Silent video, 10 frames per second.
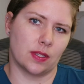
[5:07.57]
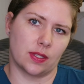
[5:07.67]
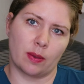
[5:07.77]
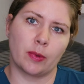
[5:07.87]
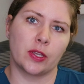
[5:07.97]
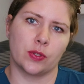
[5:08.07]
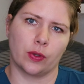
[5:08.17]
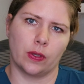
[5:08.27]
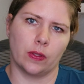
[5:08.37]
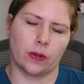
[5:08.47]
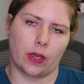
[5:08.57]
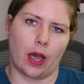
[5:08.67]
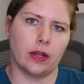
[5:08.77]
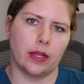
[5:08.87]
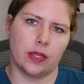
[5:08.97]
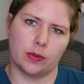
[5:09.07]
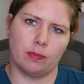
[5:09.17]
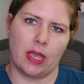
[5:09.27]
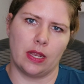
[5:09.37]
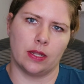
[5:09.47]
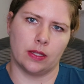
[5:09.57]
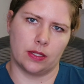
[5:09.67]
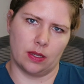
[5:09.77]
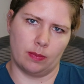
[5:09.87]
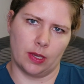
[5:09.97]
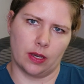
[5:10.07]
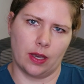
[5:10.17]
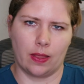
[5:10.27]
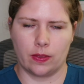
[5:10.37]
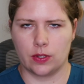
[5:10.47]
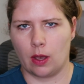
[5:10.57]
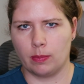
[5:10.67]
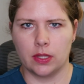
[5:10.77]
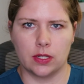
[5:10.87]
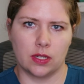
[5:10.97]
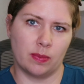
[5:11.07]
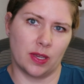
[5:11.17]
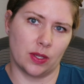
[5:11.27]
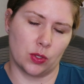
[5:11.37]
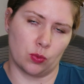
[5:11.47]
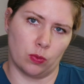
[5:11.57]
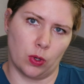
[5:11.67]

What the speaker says: is a semicircular cut is made in the tibia and the top of the tibia is